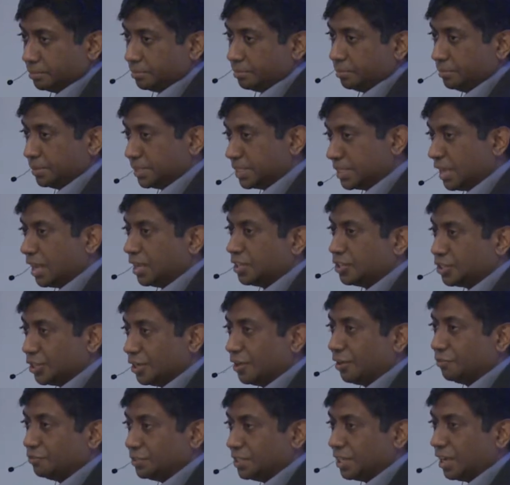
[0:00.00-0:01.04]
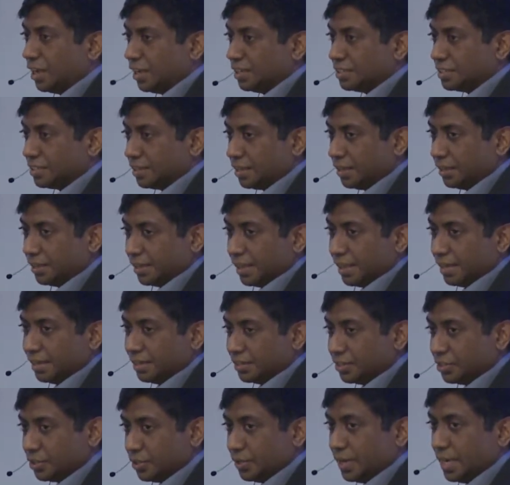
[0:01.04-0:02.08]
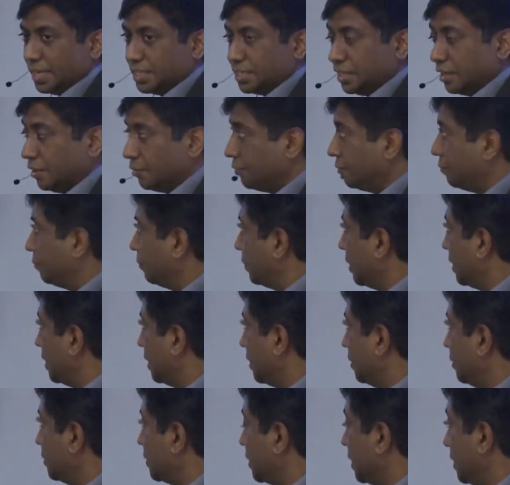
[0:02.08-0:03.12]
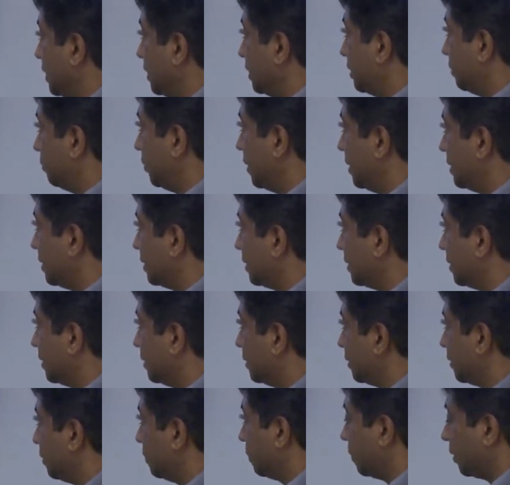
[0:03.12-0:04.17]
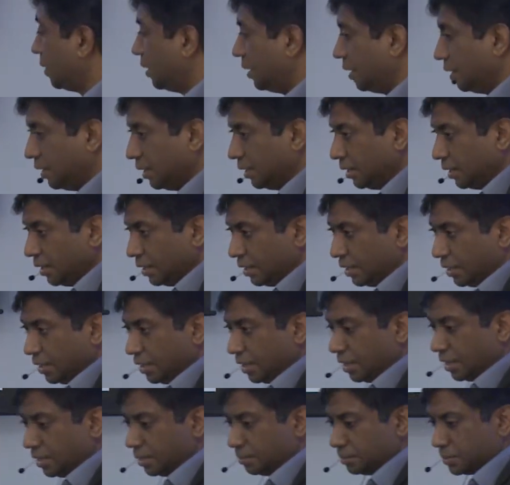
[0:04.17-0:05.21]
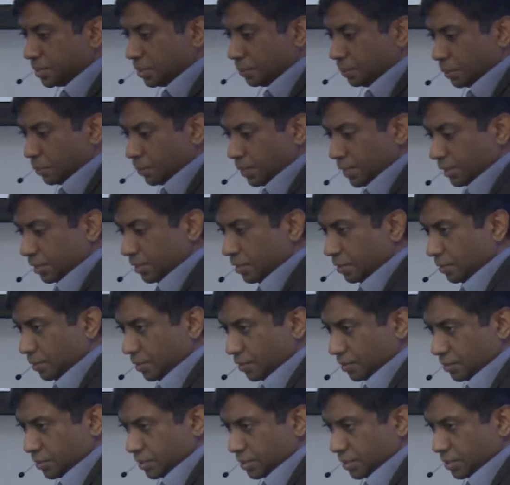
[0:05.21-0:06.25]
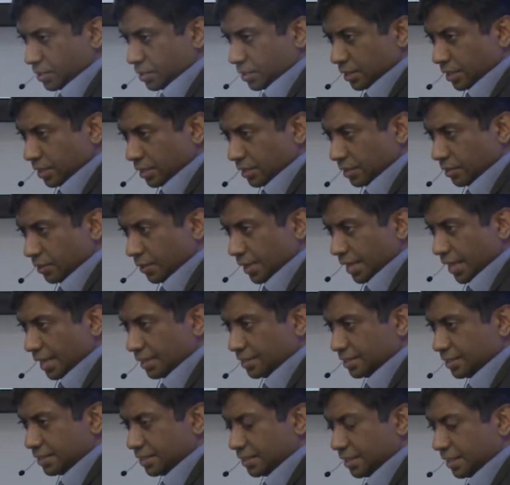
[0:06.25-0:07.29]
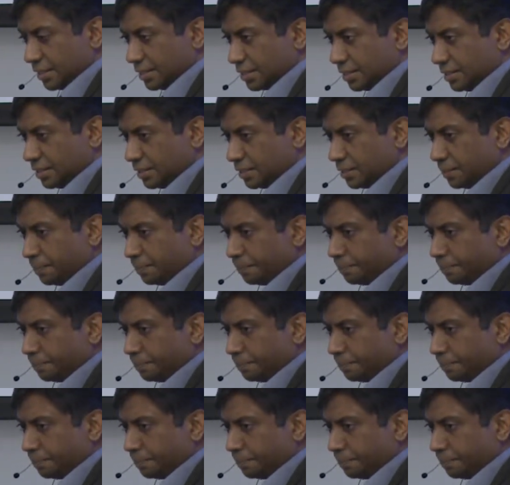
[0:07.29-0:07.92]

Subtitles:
massaging of data, and creating of user interfaces and so on. So we'll work through those 3 exercises.